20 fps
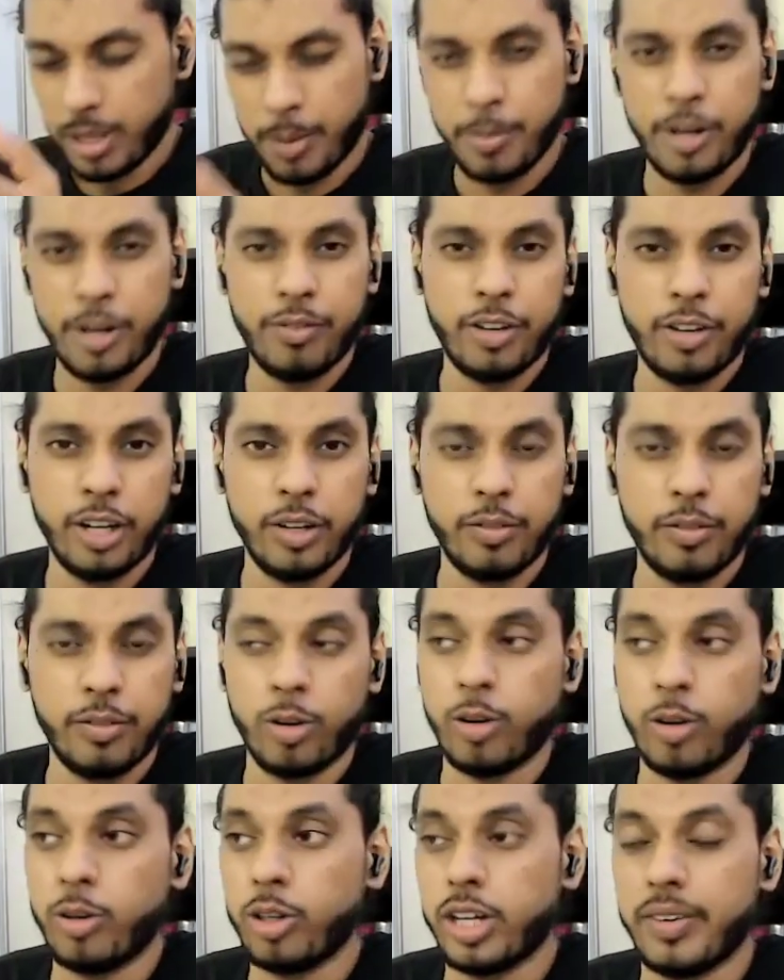But if you
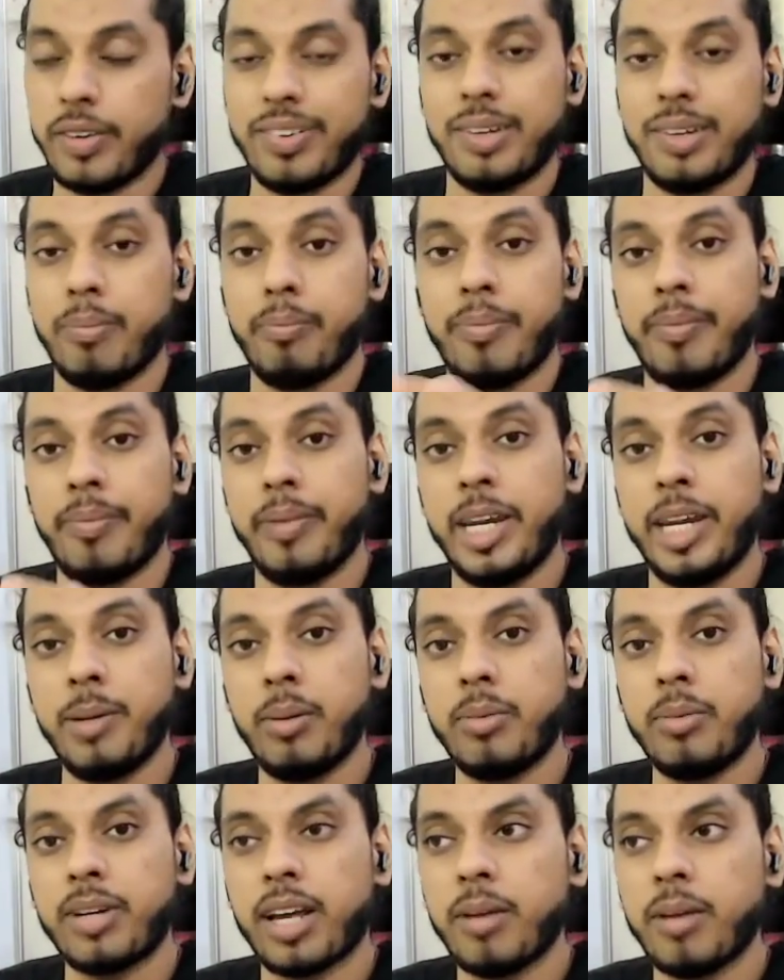want to give it a
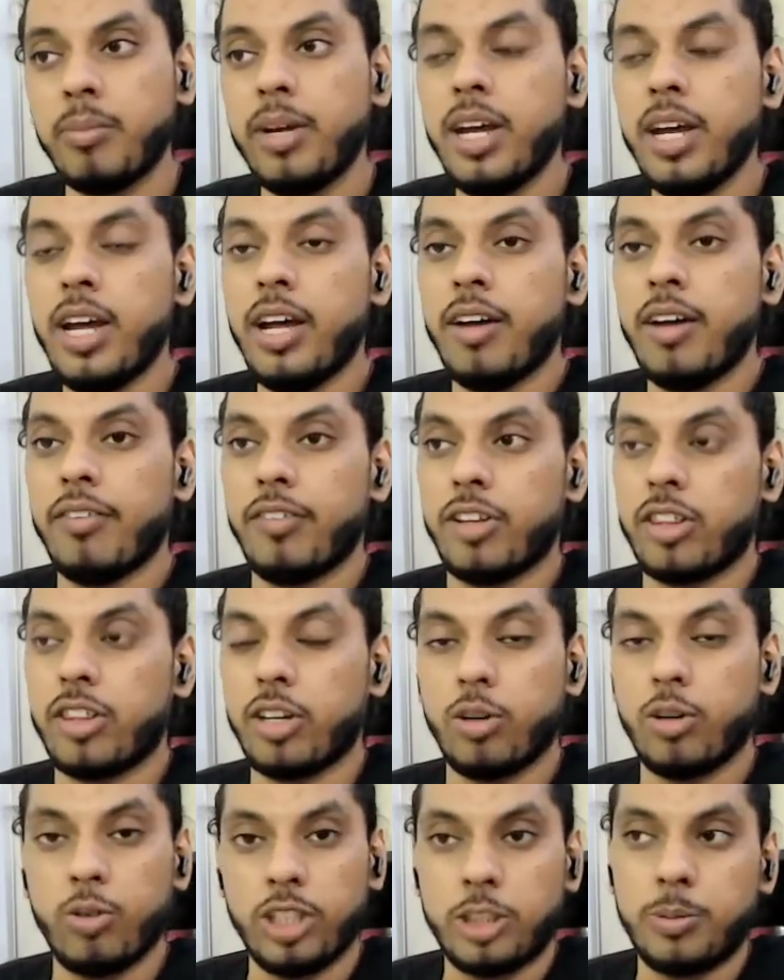minimum time with
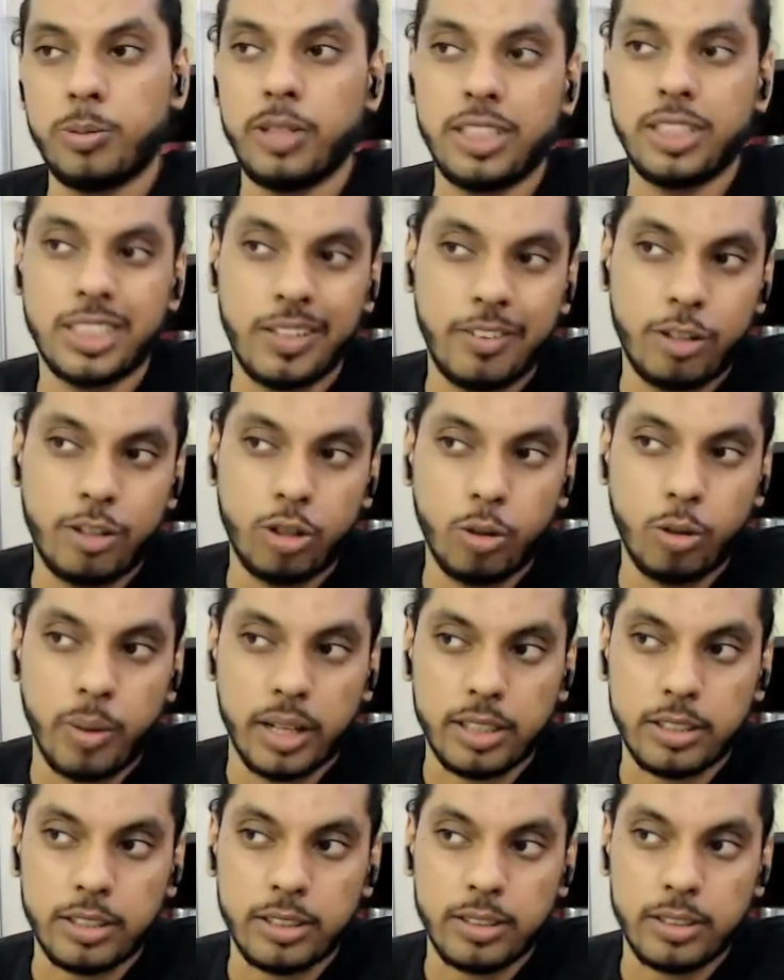no experience, give it 2
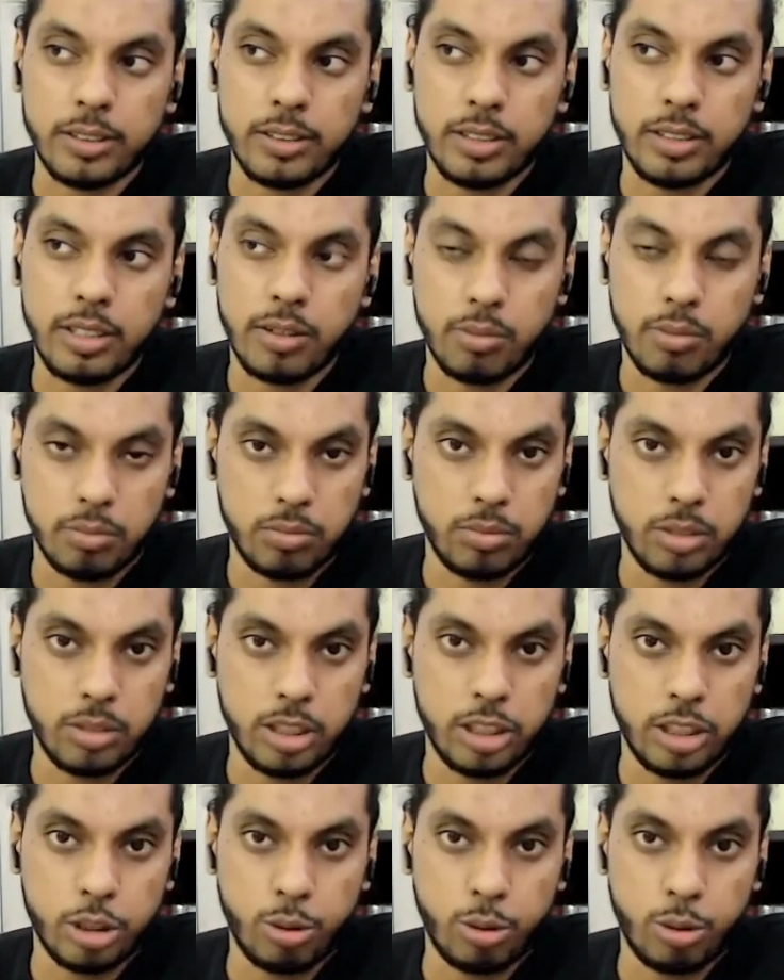months.
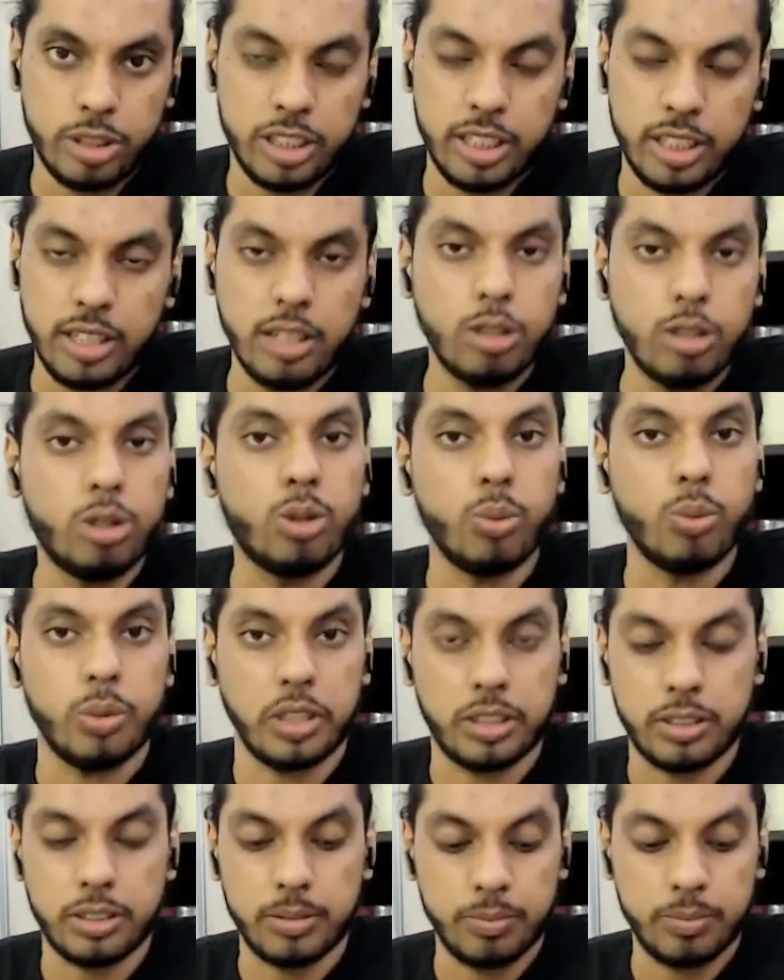Squeeze it in 2
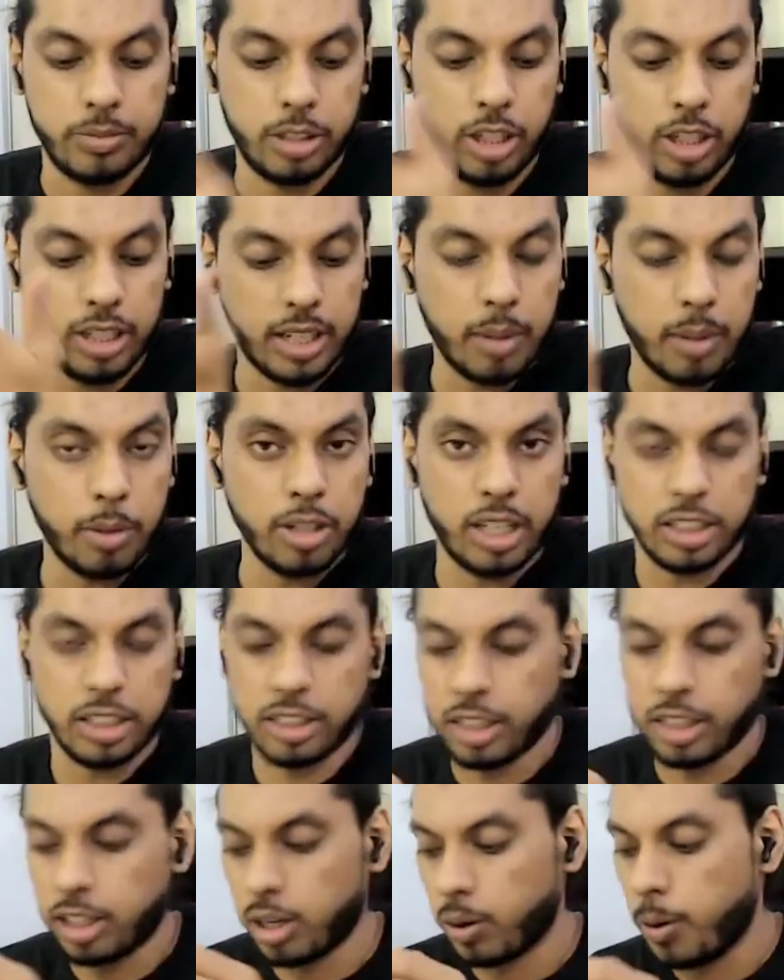weeks. You can keep on
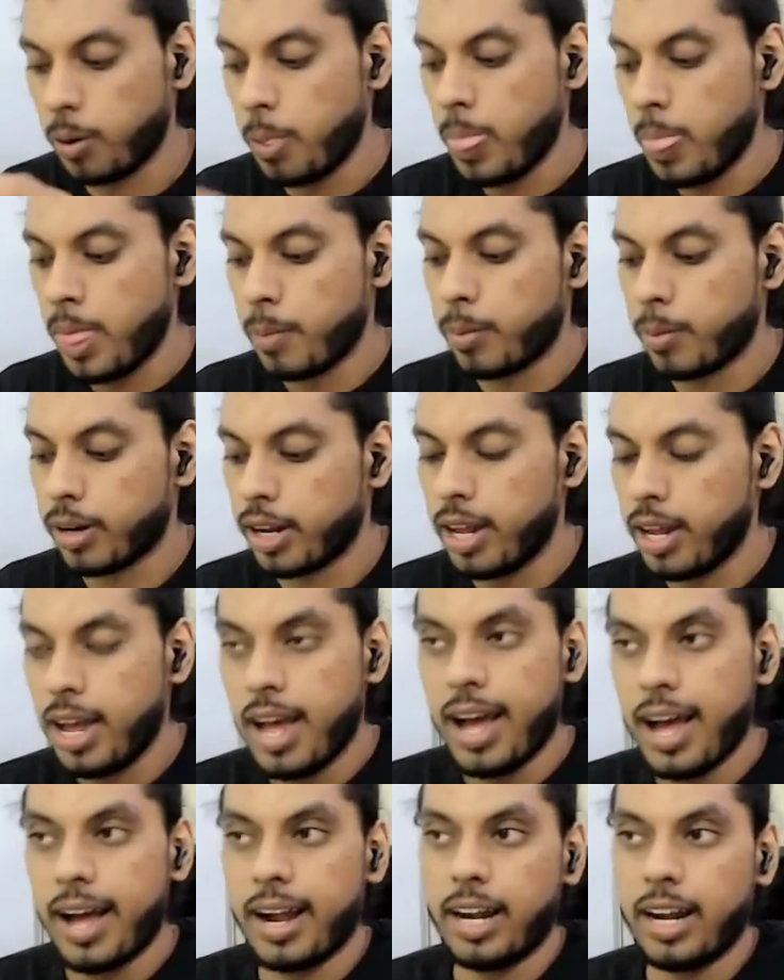testing it out. But
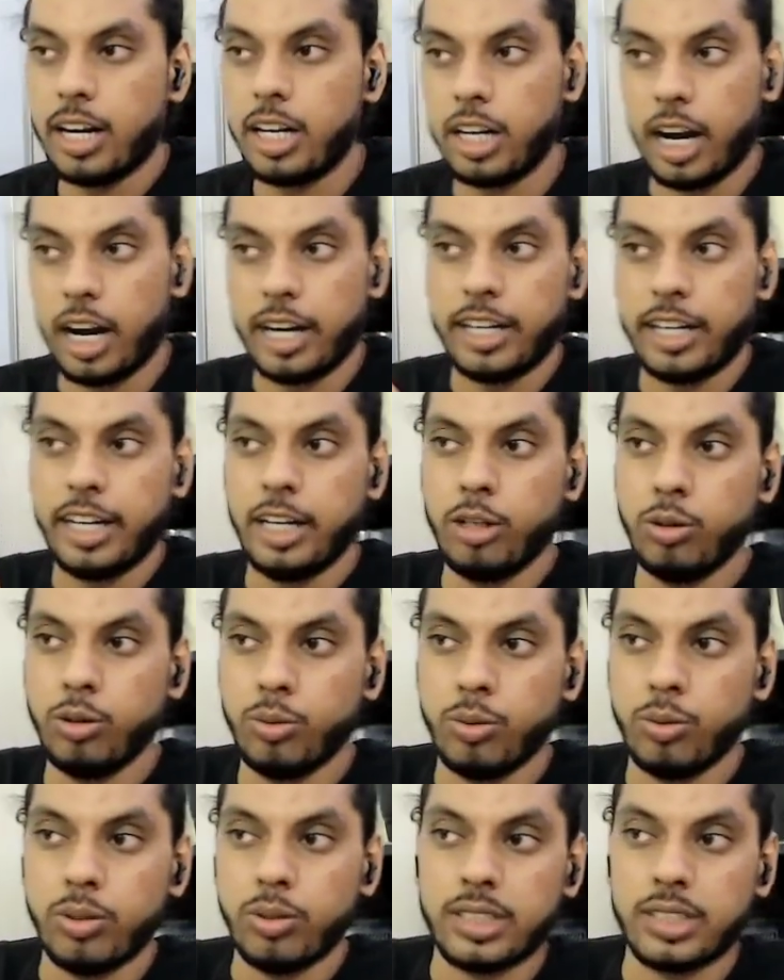until
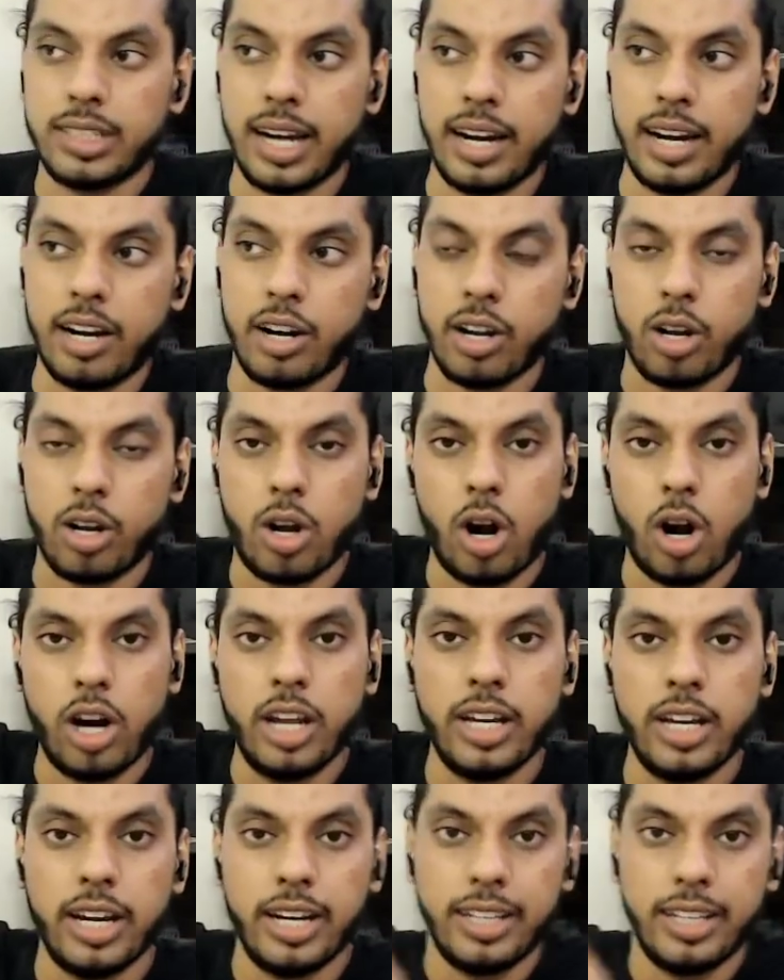you start
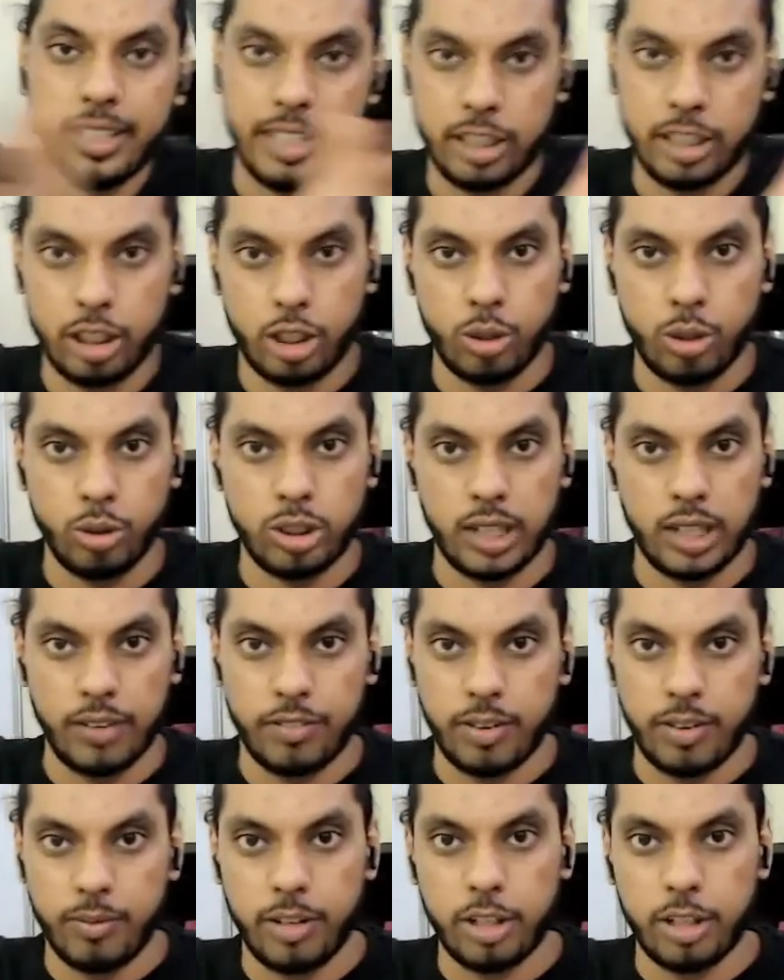recording it, there's a huge time
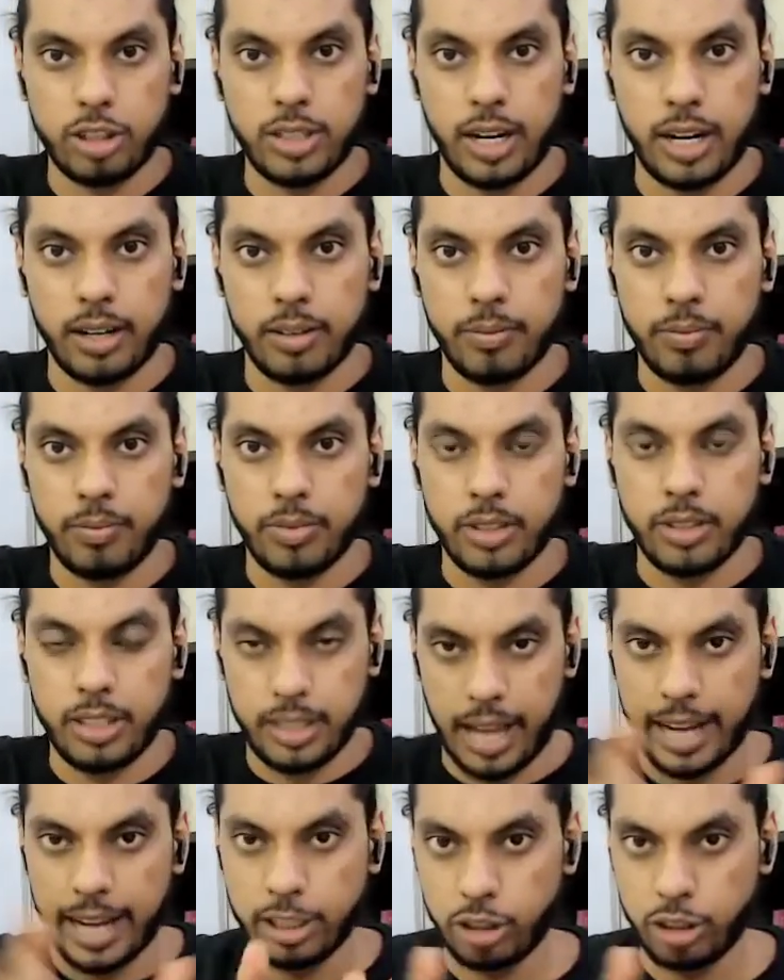from where you start. It's
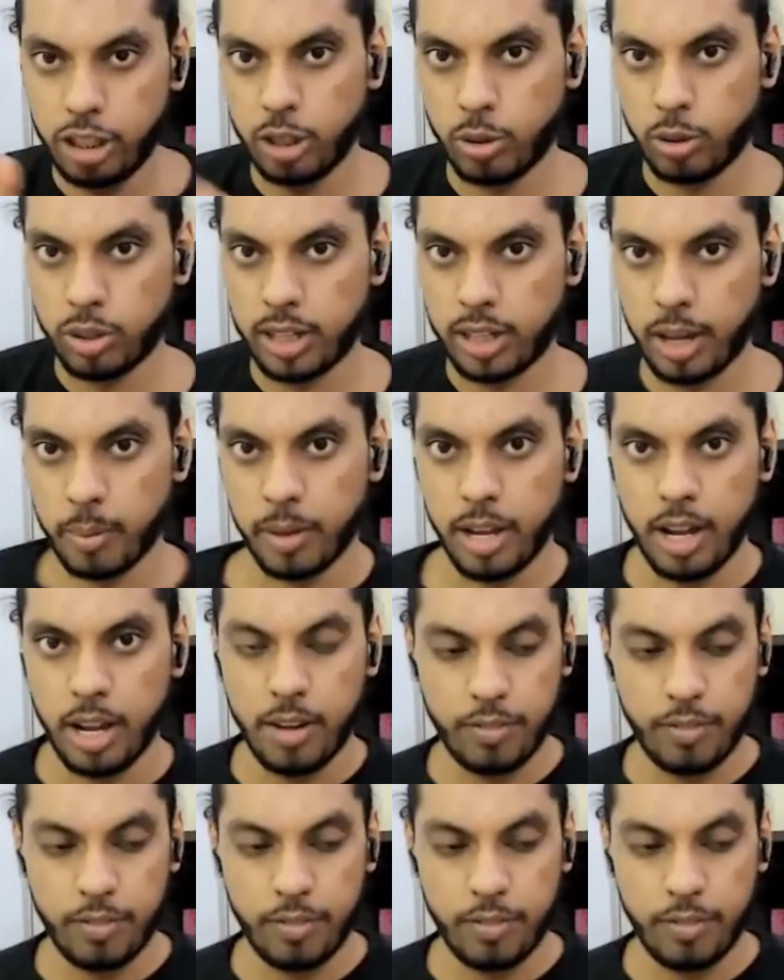actually a good time.